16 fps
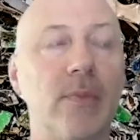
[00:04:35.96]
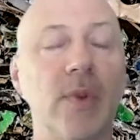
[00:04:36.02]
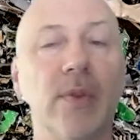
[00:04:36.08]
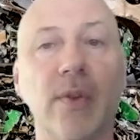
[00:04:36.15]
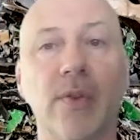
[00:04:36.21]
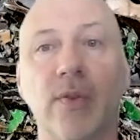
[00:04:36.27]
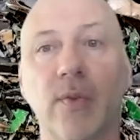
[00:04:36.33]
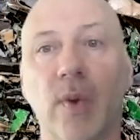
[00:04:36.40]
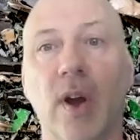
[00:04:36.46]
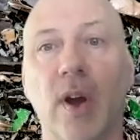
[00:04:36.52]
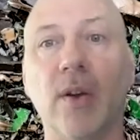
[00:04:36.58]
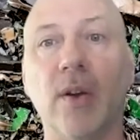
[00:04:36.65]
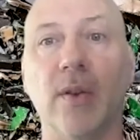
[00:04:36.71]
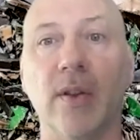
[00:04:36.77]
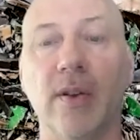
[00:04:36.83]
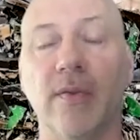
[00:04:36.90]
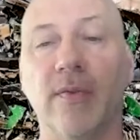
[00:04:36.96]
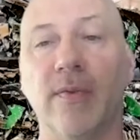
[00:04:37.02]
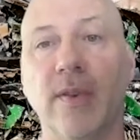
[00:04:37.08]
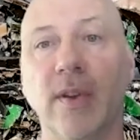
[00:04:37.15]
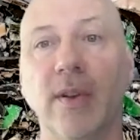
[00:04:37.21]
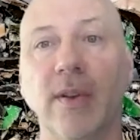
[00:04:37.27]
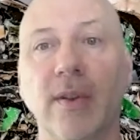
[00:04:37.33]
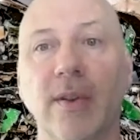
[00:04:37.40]
the struggle of
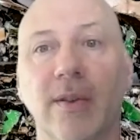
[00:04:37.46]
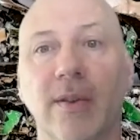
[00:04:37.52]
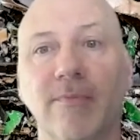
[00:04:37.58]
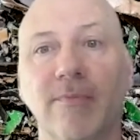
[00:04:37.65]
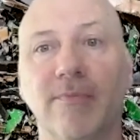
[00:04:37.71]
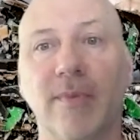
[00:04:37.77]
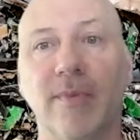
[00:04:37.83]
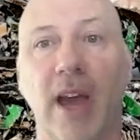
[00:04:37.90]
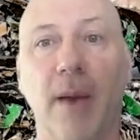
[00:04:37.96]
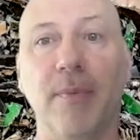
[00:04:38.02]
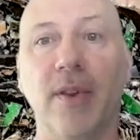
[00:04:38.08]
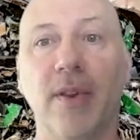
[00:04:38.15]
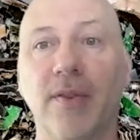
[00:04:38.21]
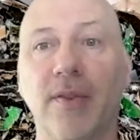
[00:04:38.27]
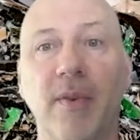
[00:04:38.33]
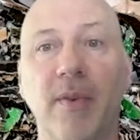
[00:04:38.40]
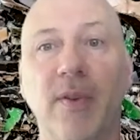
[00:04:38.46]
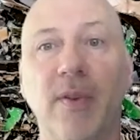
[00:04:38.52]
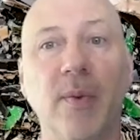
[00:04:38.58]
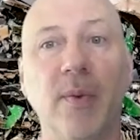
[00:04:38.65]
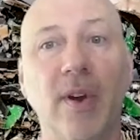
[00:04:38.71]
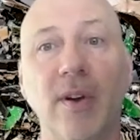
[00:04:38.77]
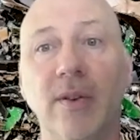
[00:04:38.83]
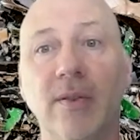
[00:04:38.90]
capitalism, if you
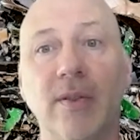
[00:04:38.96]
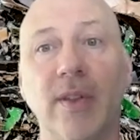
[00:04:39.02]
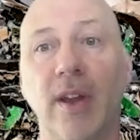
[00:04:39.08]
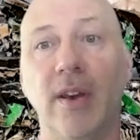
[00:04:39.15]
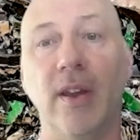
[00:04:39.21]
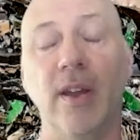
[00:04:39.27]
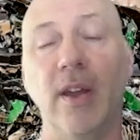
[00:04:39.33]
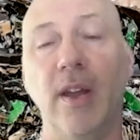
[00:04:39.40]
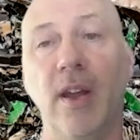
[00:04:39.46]
will, that